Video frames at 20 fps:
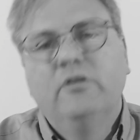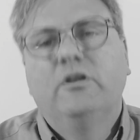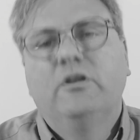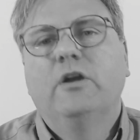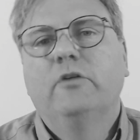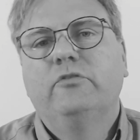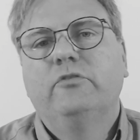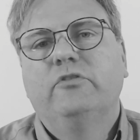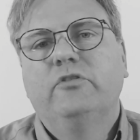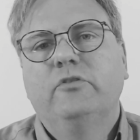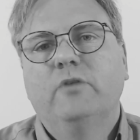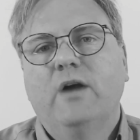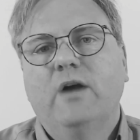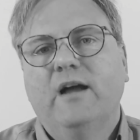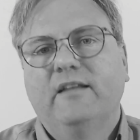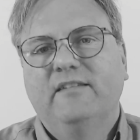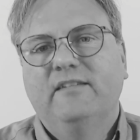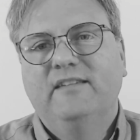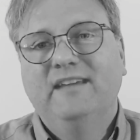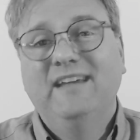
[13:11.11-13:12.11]
go to
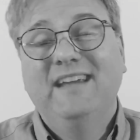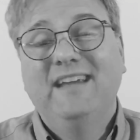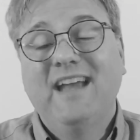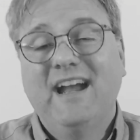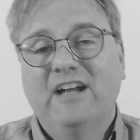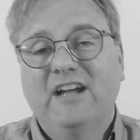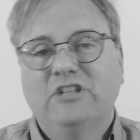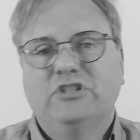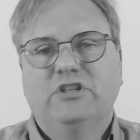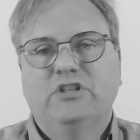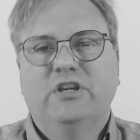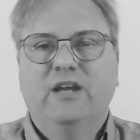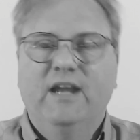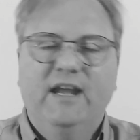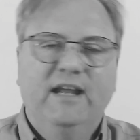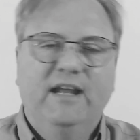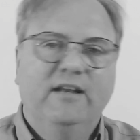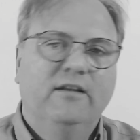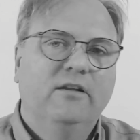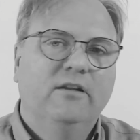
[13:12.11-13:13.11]
uh,
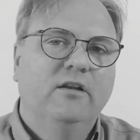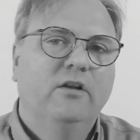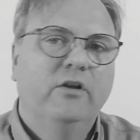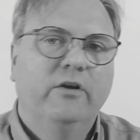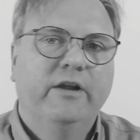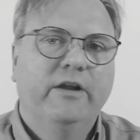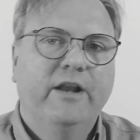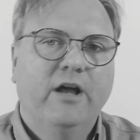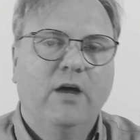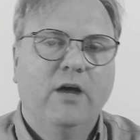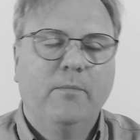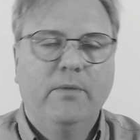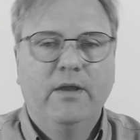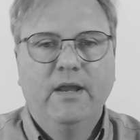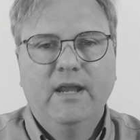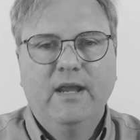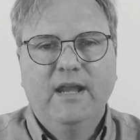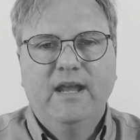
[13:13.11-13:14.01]
and look it up.